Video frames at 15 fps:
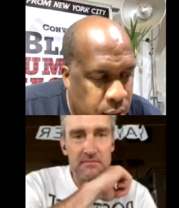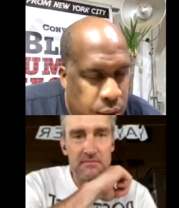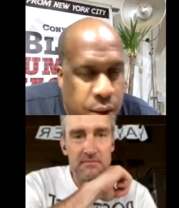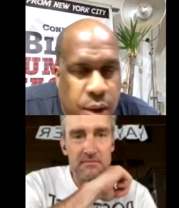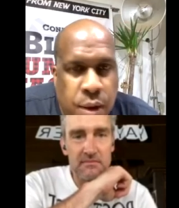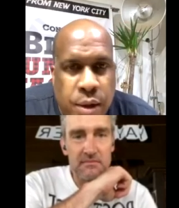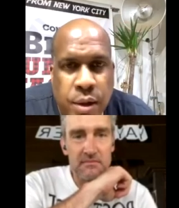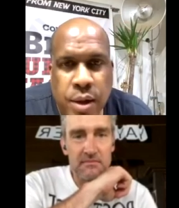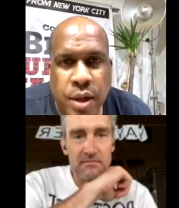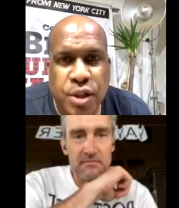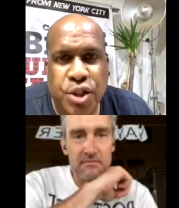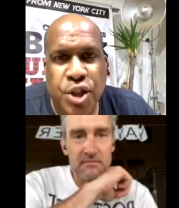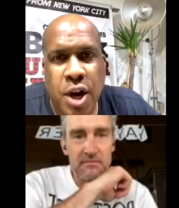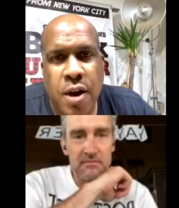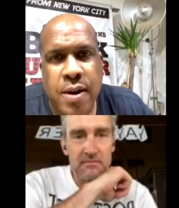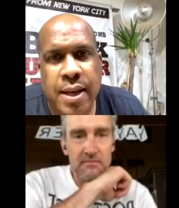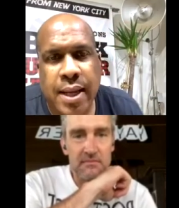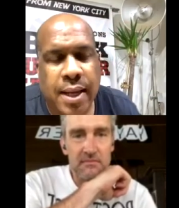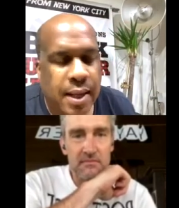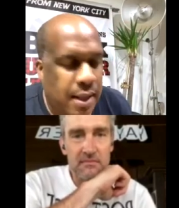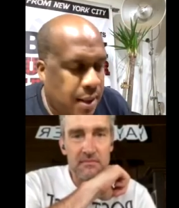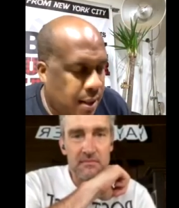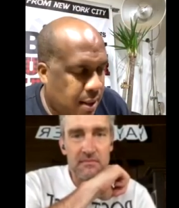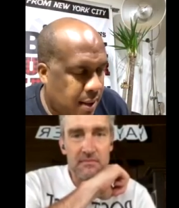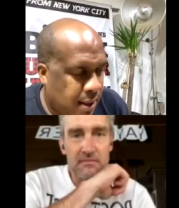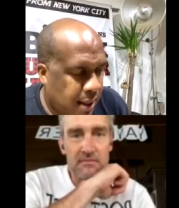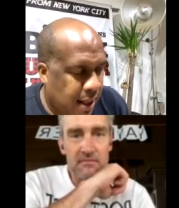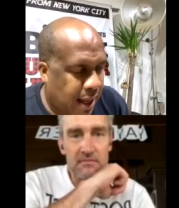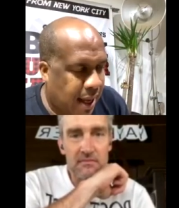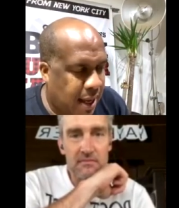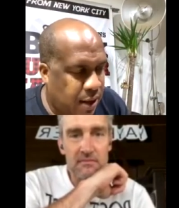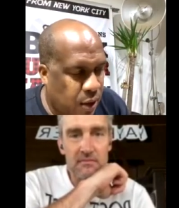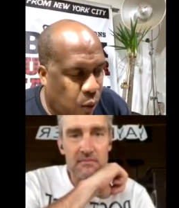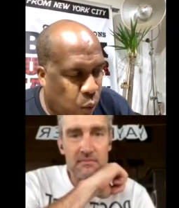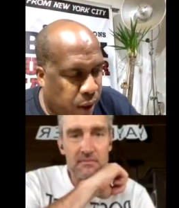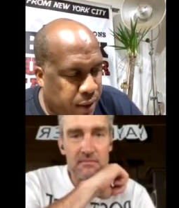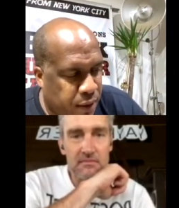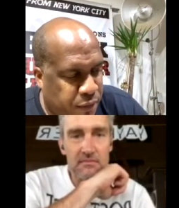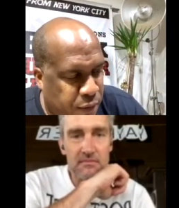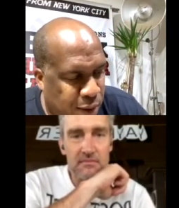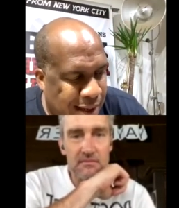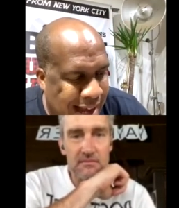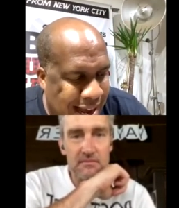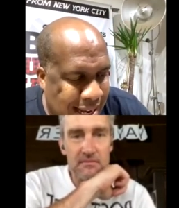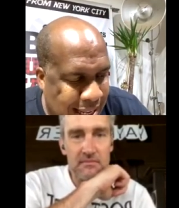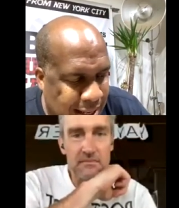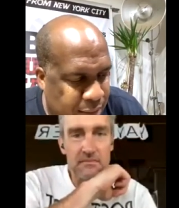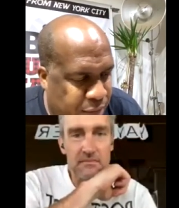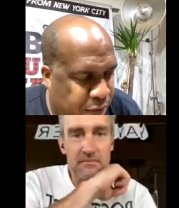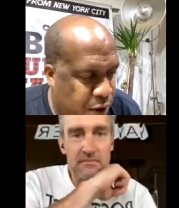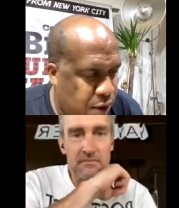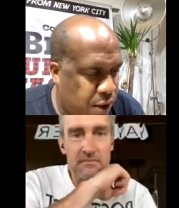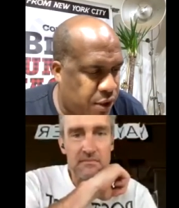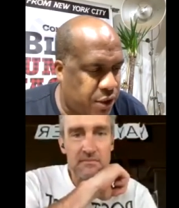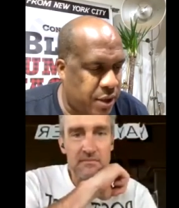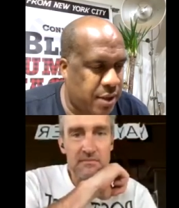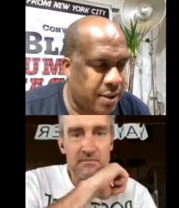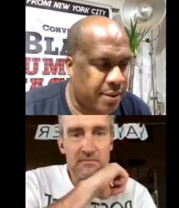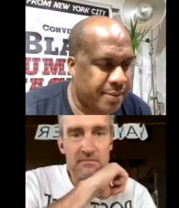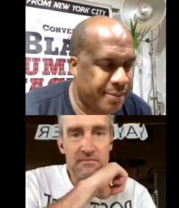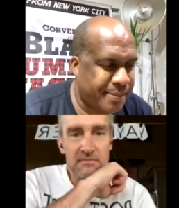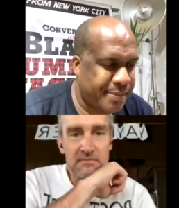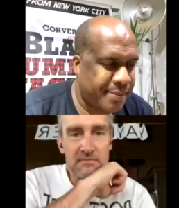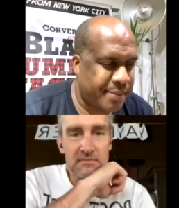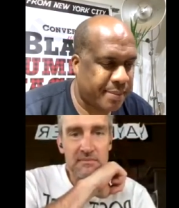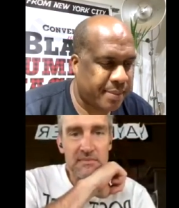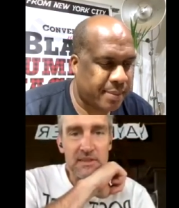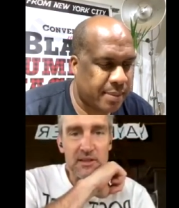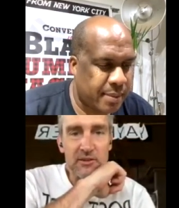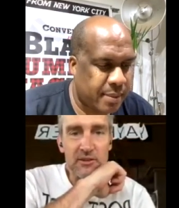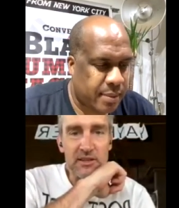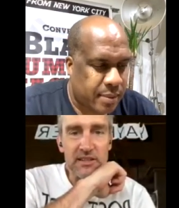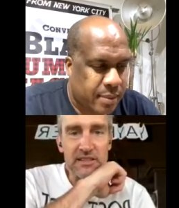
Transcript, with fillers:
Speaker 1: your journey and your wonderful lighting and furniture. All right.